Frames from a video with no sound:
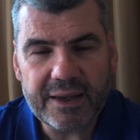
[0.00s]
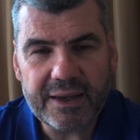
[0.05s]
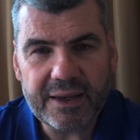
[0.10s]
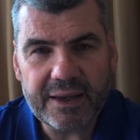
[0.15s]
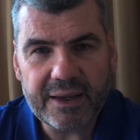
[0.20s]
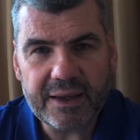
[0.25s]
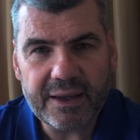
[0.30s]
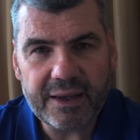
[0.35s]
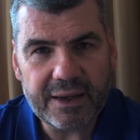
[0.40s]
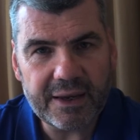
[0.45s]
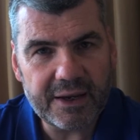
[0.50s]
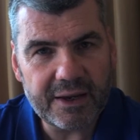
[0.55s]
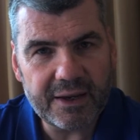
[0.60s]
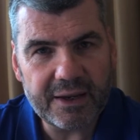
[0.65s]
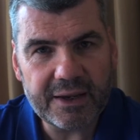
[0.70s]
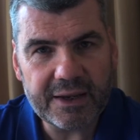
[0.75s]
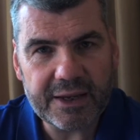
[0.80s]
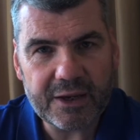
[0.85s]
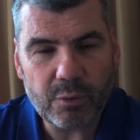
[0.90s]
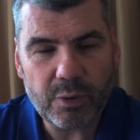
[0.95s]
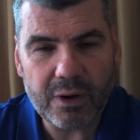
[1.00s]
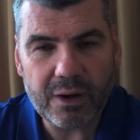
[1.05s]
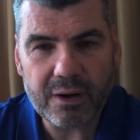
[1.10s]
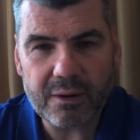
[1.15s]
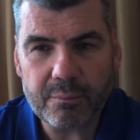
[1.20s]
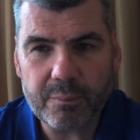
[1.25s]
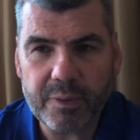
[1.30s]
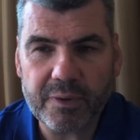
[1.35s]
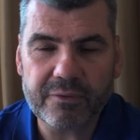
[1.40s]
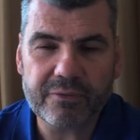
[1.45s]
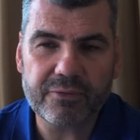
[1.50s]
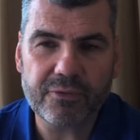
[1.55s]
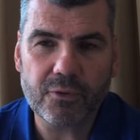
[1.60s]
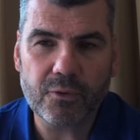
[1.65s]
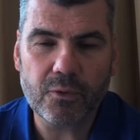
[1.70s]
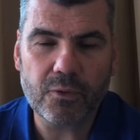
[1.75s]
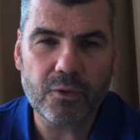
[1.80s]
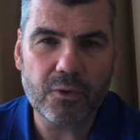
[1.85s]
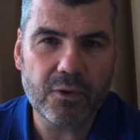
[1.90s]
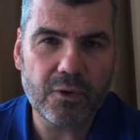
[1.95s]
here in Kuala Lumpur
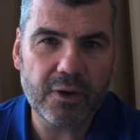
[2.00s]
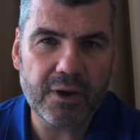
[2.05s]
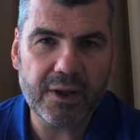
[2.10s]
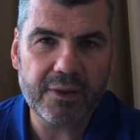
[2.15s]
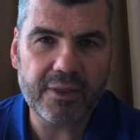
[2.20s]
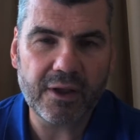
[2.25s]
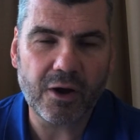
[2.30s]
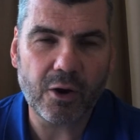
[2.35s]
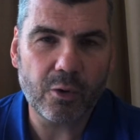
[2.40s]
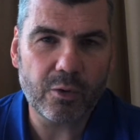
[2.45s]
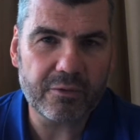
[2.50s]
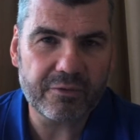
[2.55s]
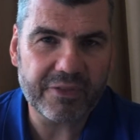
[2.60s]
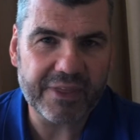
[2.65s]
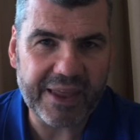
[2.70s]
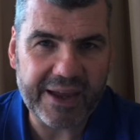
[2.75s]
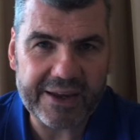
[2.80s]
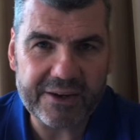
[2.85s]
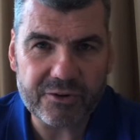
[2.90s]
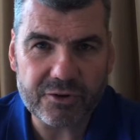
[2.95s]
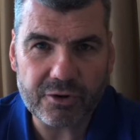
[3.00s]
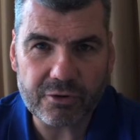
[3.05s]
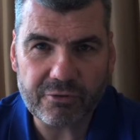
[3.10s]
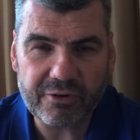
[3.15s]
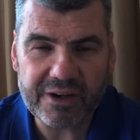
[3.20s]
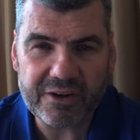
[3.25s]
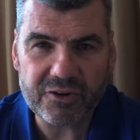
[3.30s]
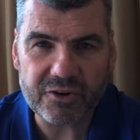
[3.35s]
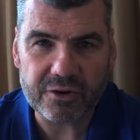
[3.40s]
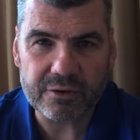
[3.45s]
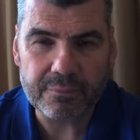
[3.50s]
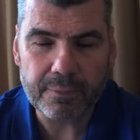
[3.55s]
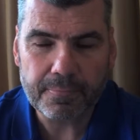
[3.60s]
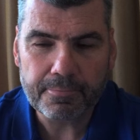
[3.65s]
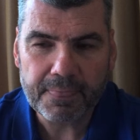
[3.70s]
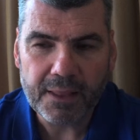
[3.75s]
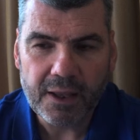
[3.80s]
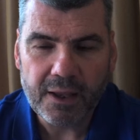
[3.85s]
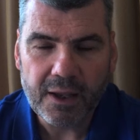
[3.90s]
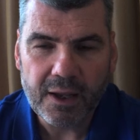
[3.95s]
for the whole of the Asia region.
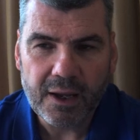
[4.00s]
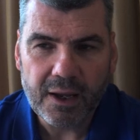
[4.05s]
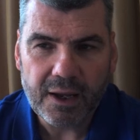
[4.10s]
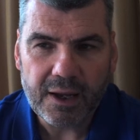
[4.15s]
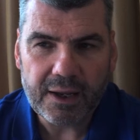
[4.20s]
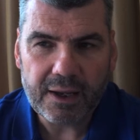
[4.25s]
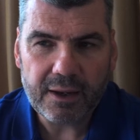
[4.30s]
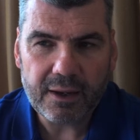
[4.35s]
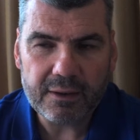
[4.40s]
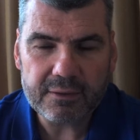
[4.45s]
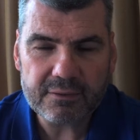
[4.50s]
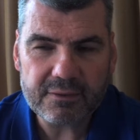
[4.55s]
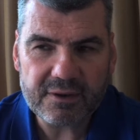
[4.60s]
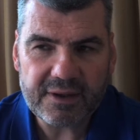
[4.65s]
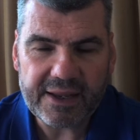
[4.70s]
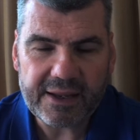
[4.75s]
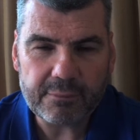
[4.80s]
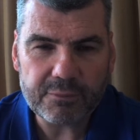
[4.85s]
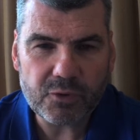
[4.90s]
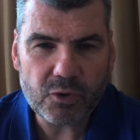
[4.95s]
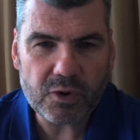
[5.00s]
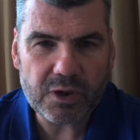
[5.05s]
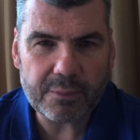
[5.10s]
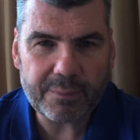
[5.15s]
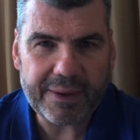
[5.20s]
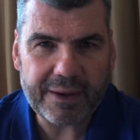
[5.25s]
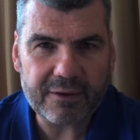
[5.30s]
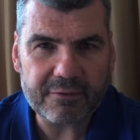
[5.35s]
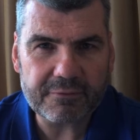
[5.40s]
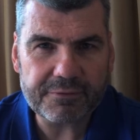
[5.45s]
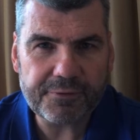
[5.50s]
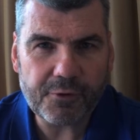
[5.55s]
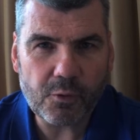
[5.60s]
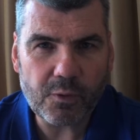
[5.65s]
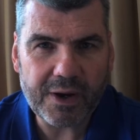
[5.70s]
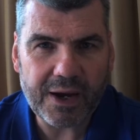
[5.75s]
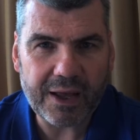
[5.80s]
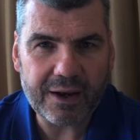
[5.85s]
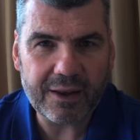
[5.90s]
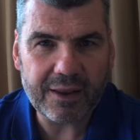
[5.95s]
Today I'm talking about
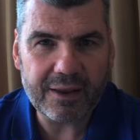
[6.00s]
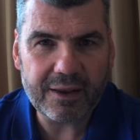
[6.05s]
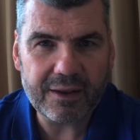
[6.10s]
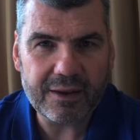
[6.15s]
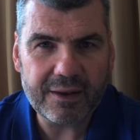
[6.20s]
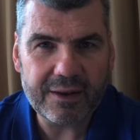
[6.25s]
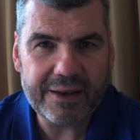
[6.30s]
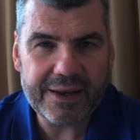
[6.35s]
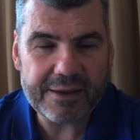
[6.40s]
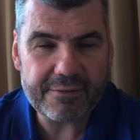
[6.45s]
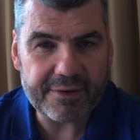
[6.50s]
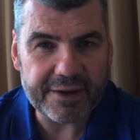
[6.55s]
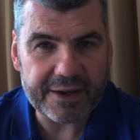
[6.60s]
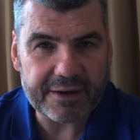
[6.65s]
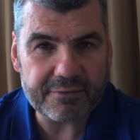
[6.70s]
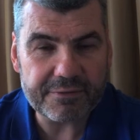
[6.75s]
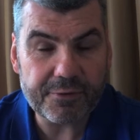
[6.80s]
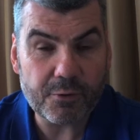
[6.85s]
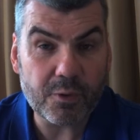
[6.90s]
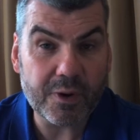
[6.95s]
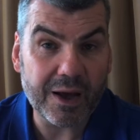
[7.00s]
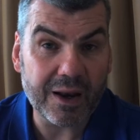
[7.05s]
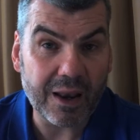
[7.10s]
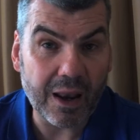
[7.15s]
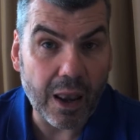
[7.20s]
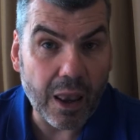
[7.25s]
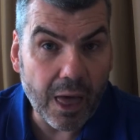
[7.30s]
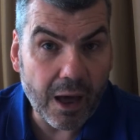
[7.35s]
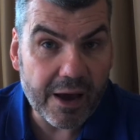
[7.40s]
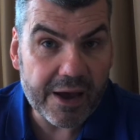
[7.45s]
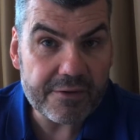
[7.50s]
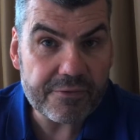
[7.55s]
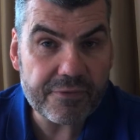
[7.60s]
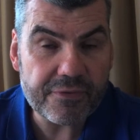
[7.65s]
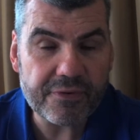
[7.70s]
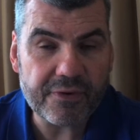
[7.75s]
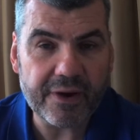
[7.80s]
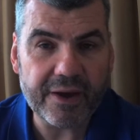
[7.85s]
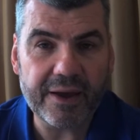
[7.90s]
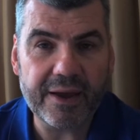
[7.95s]
full color living, full color
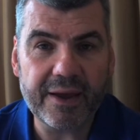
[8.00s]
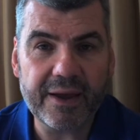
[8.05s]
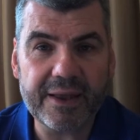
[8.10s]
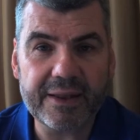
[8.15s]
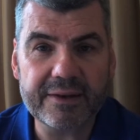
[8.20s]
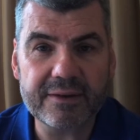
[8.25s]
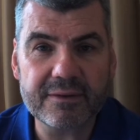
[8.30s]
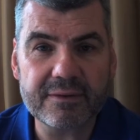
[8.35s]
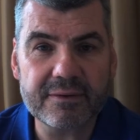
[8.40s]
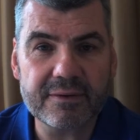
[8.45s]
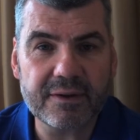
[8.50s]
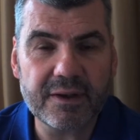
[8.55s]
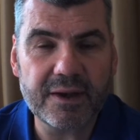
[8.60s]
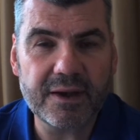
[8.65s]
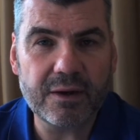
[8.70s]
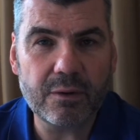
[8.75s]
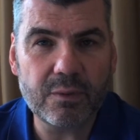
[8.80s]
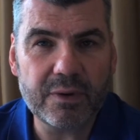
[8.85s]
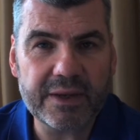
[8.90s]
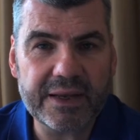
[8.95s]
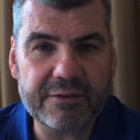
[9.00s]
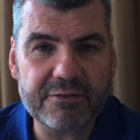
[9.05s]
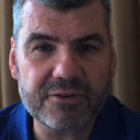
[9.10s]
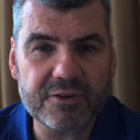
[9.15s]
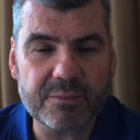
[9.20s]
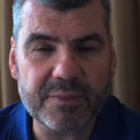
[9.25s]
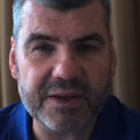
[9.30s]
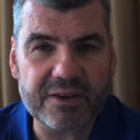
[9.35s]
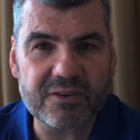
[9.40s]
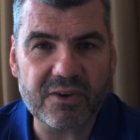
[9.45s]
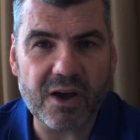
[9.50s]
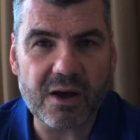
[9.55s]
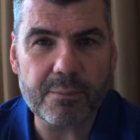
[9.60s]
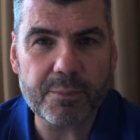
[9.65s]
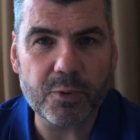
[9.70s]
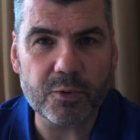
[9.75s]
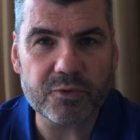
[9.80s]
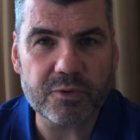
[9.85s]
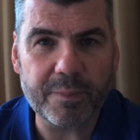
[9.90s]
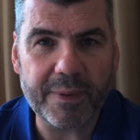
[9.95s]
life, and I want to give some
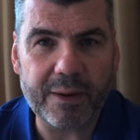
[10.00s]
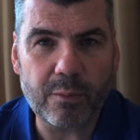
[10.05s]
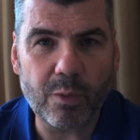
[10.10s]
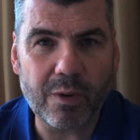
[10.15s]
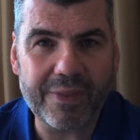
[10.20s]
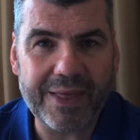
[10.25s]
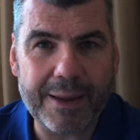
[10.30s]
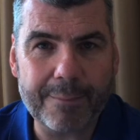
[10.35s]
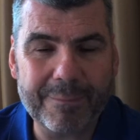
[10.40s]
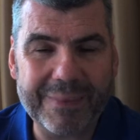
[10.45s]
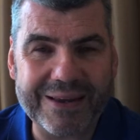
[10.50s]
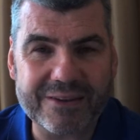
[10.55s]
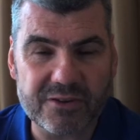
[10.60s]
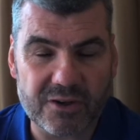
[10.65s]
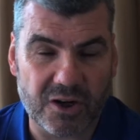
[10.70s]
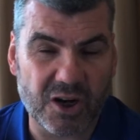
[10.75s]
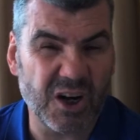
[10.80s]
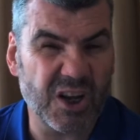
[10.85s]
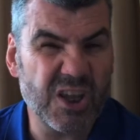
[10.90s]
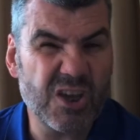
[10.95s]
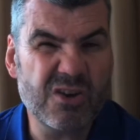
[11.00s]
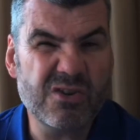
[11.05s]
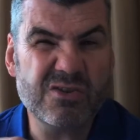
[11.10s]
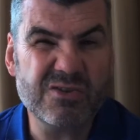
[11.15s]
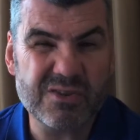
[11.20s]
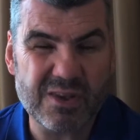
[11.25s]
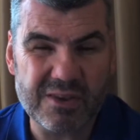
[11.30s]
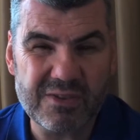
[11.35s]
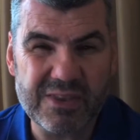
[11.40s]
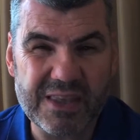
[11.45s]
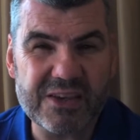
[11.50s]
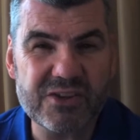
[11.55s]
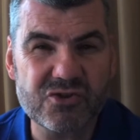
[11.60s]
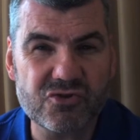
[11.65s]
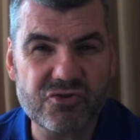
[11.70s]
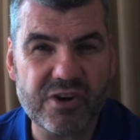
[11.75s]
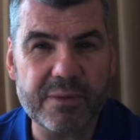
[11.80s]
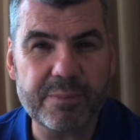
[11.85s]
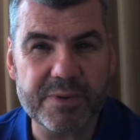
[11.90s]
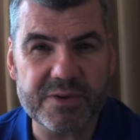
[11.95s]
examples about what that means. I want to use this
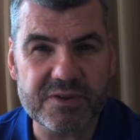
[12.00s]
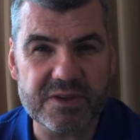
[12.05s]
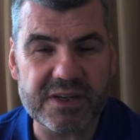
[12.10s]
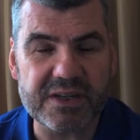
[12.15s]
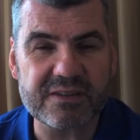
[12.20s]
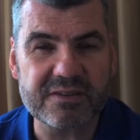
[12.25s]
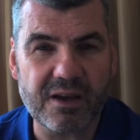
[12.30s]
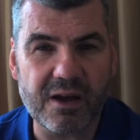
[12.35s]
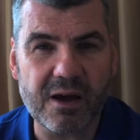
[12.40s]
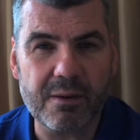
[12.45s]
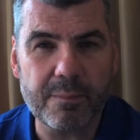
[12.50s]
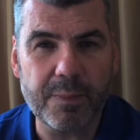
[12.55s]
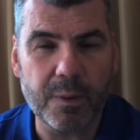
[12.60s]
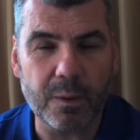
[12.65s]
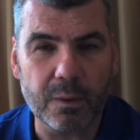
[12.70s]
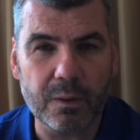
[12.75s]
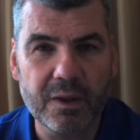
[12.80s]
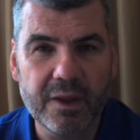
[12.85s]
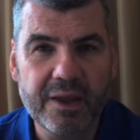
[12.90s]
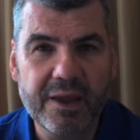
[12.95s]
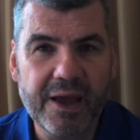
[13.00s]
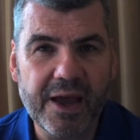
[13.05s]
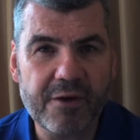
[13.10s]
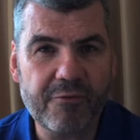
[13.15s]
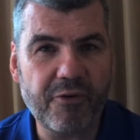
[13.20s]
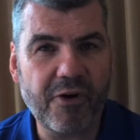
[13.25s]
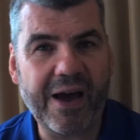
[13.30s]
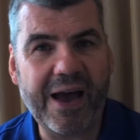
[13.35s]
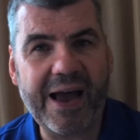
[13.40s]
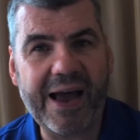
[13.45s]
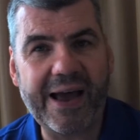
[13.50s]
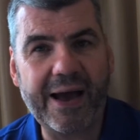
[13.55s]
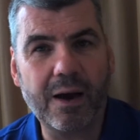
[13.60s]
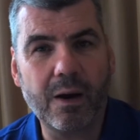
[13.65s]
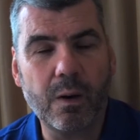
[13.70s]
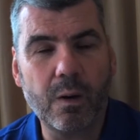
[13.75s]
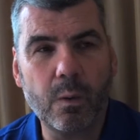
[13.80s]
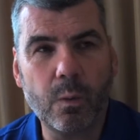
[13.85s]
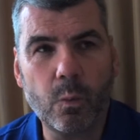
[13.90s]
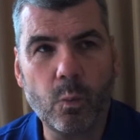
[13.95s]
trip as an example of
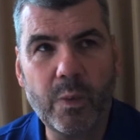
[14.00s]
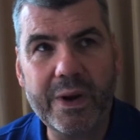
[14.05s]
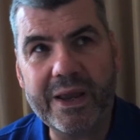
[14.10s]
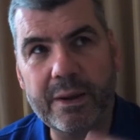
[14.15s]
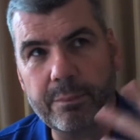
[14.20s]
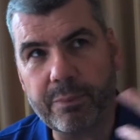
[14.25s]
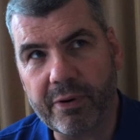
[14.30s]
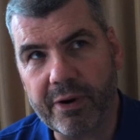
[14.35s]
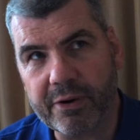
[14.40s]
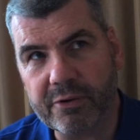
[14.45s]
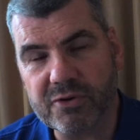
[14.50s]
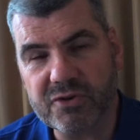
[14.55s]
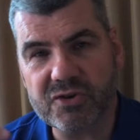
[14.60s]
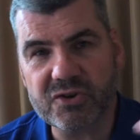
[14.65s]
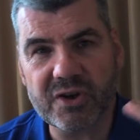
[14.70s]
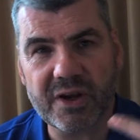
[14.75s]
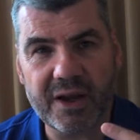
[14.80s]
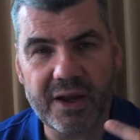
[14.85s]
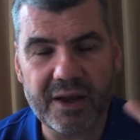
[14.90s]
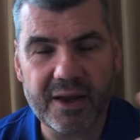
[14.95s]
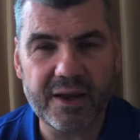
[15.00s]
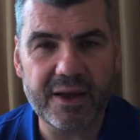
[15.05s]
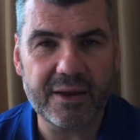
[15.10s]
how we approach